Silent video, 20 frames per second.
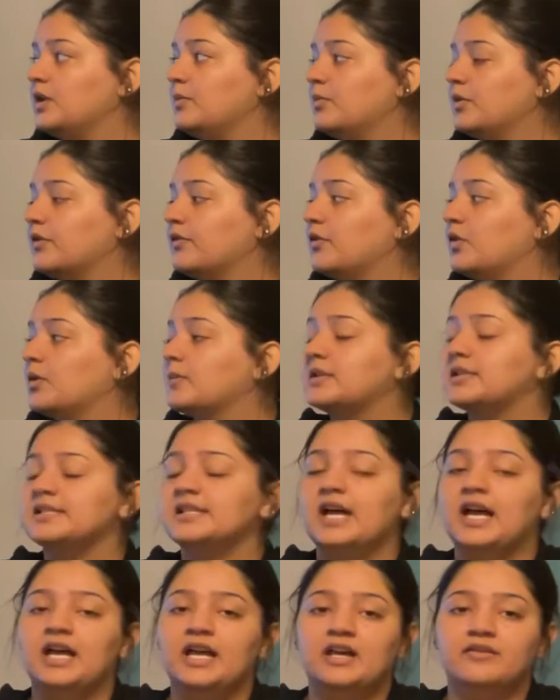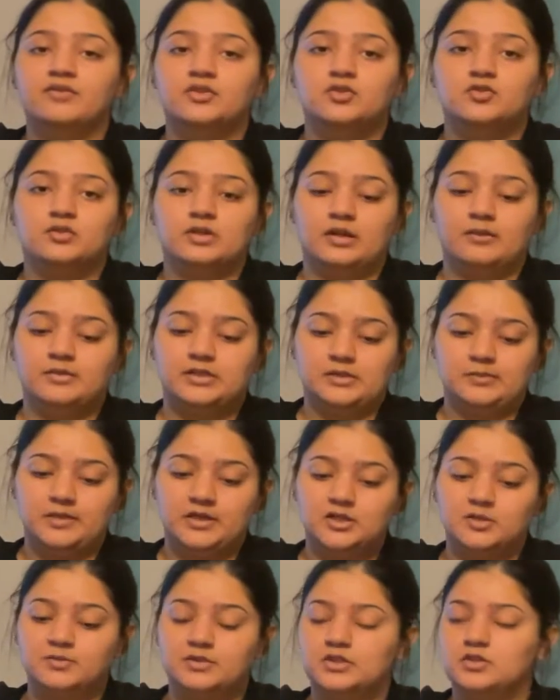performed his I Have a Dream speech